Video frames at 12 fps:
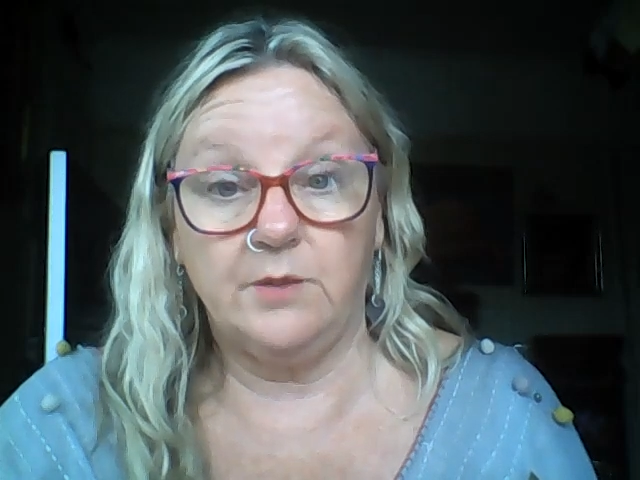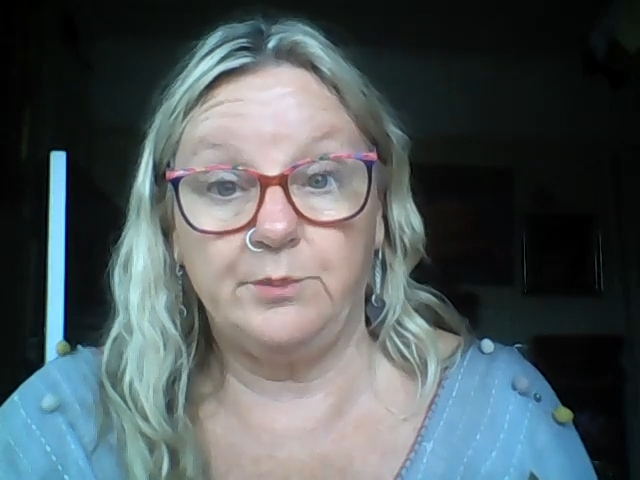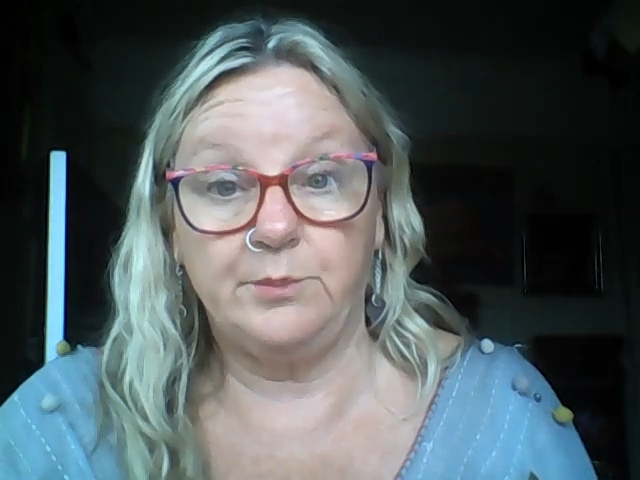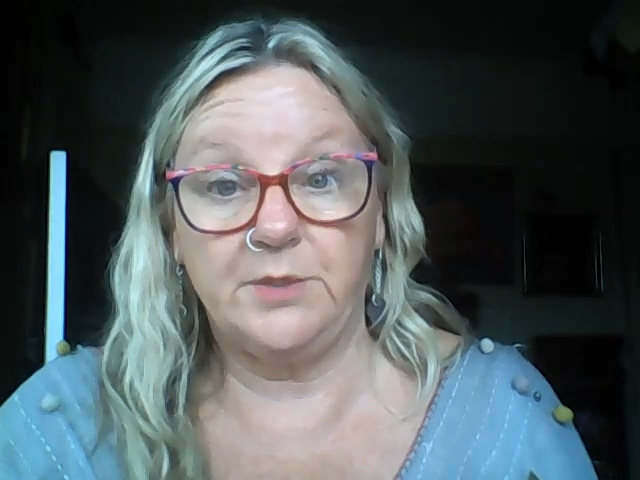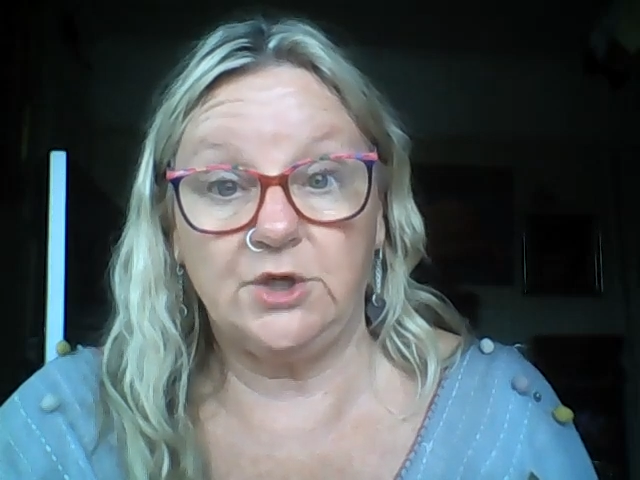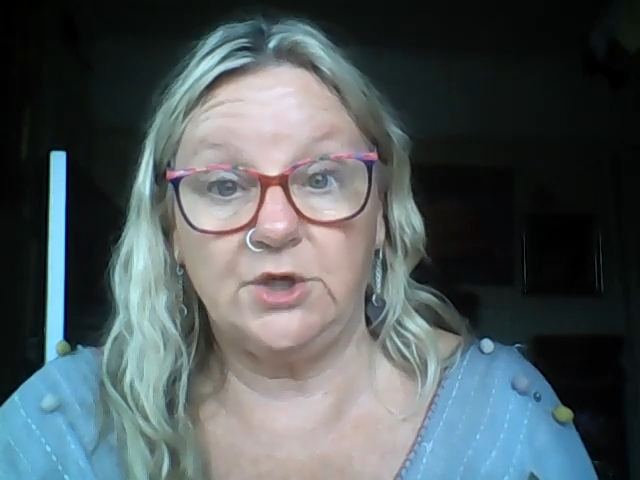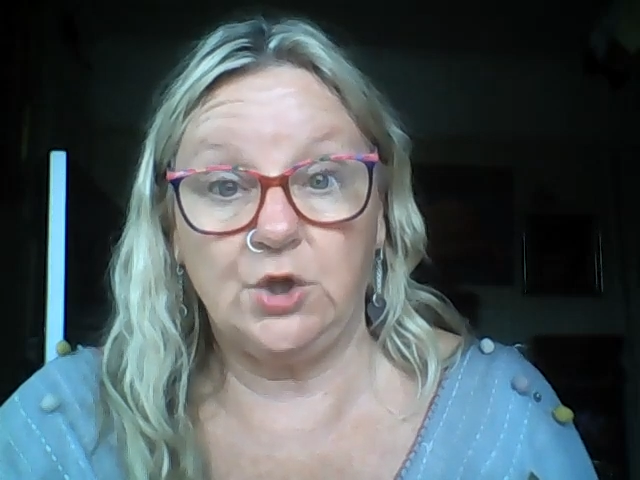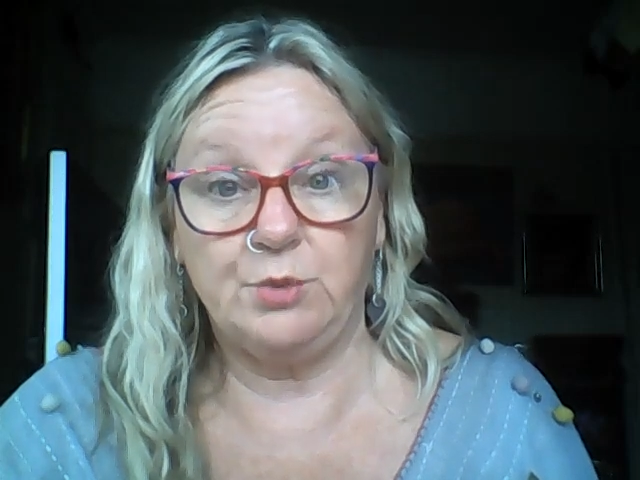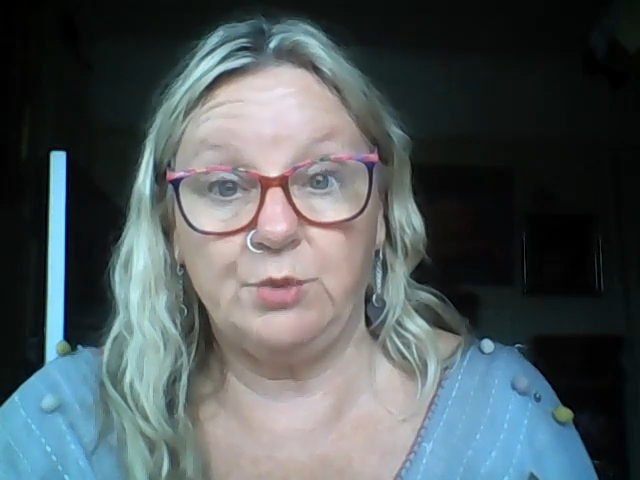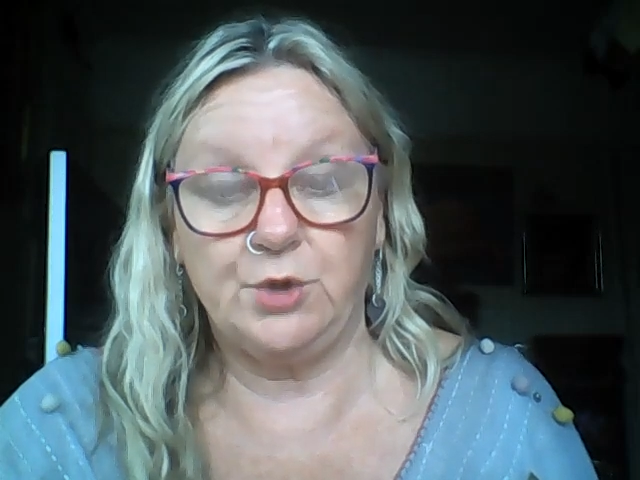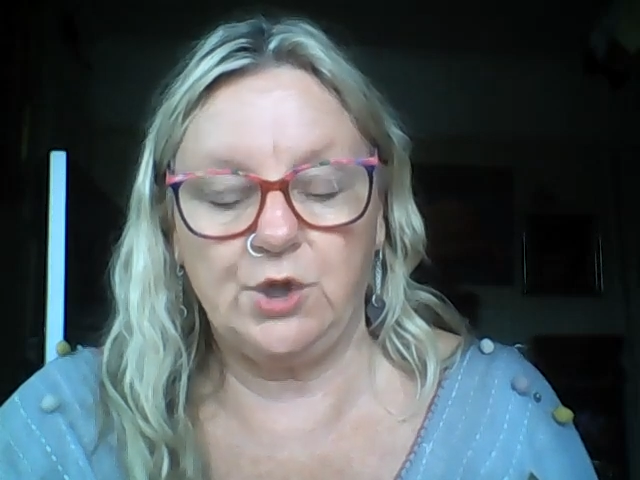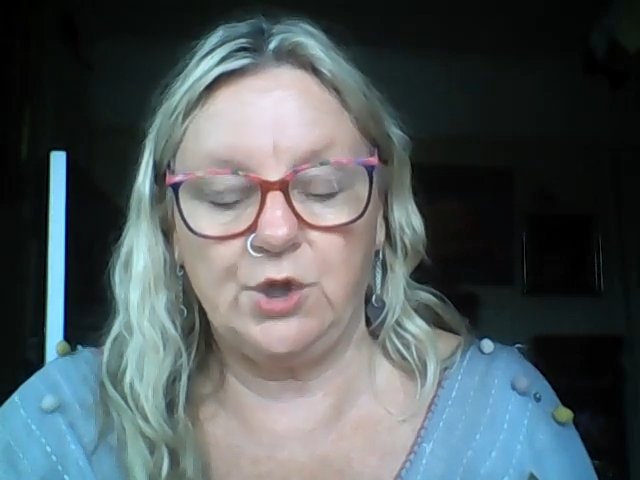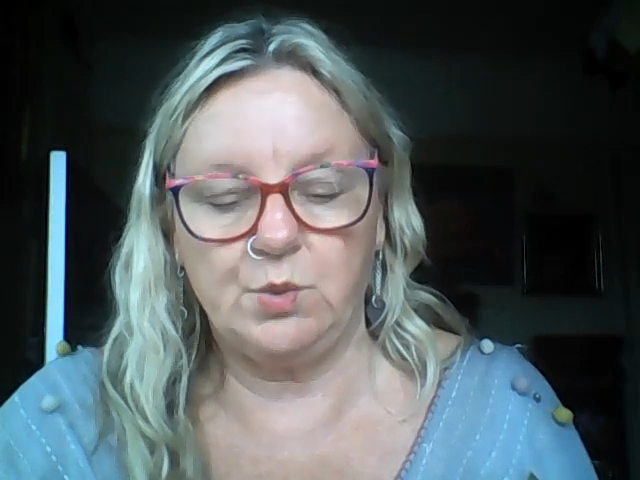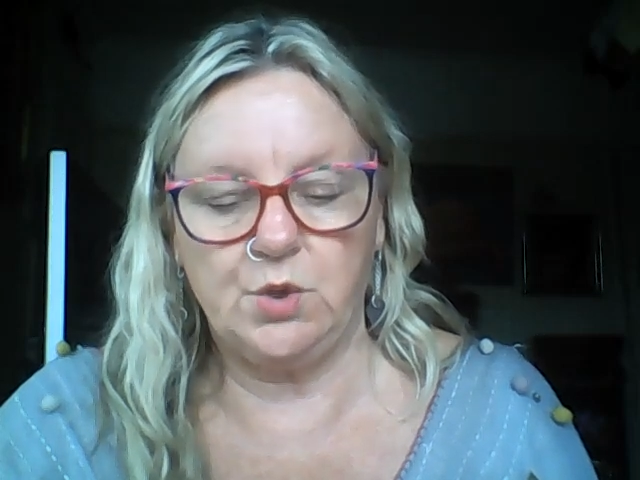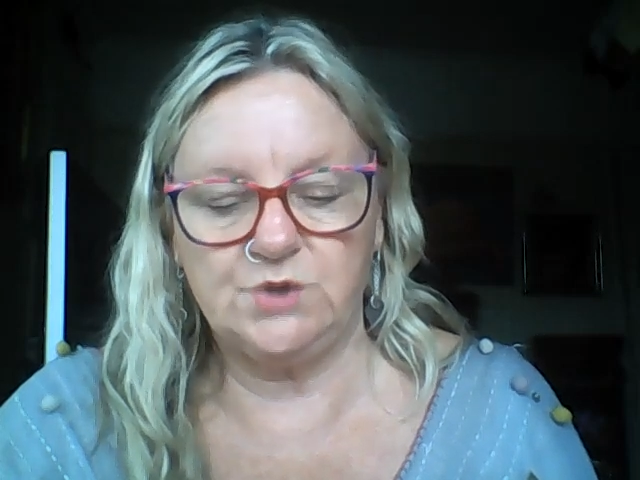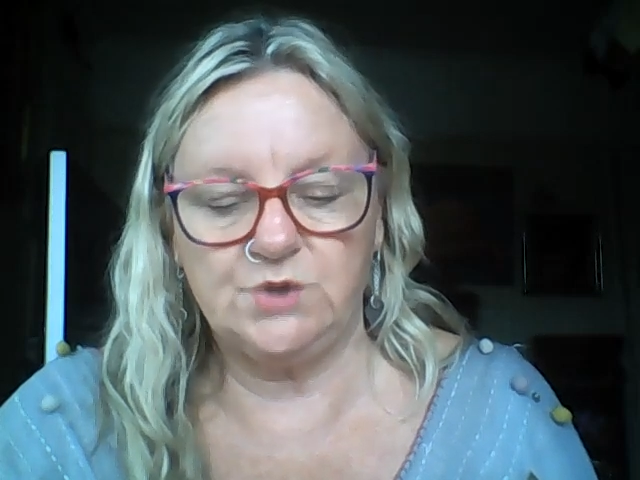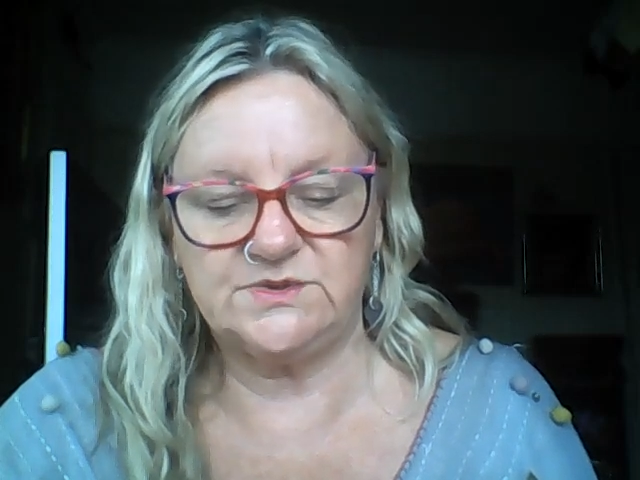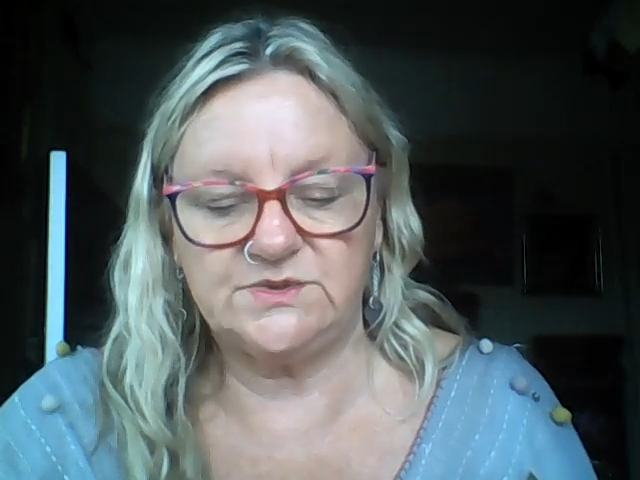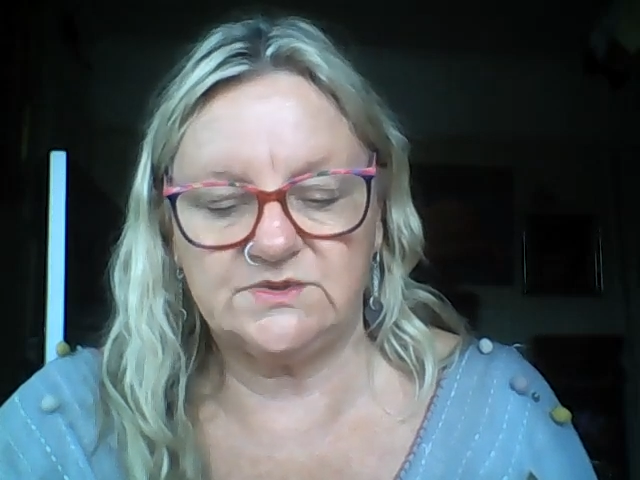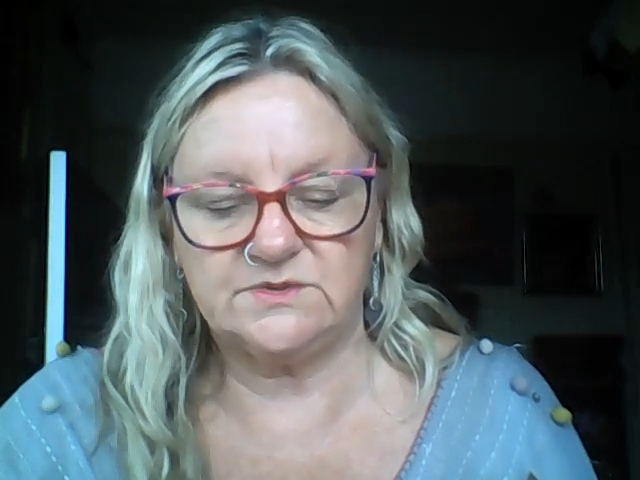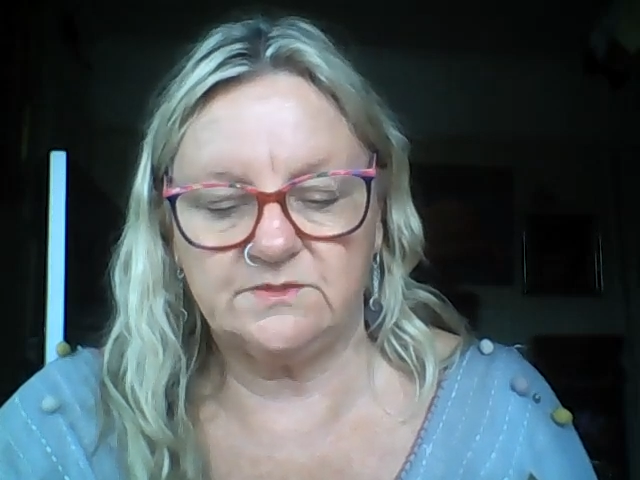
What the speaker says: but nobody was.